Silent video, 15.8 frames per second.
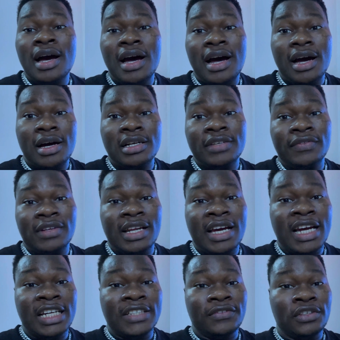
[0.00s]
And if you
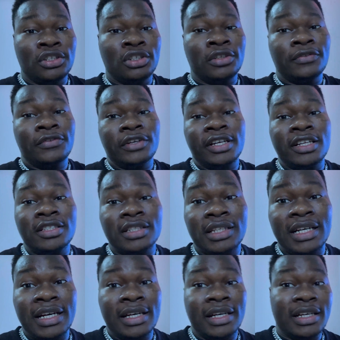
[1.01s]
like this video, don't forget to
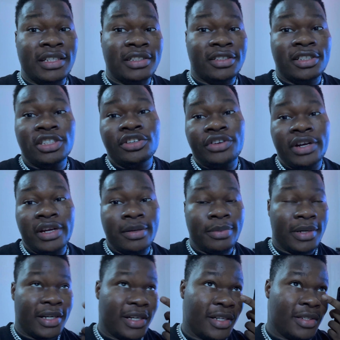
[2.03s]
like and subscribe.
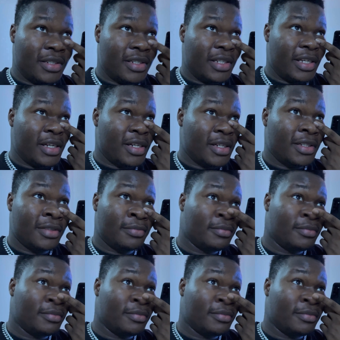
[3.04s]
And yeah,